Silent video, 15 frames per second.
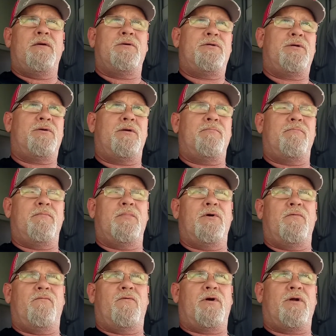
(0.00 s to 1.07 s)
she couldn't
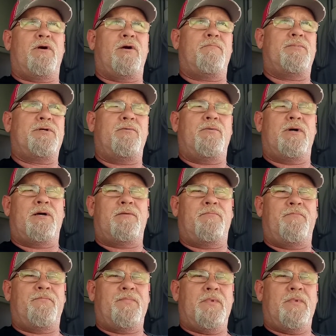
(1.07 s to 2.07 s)
move one arm too well.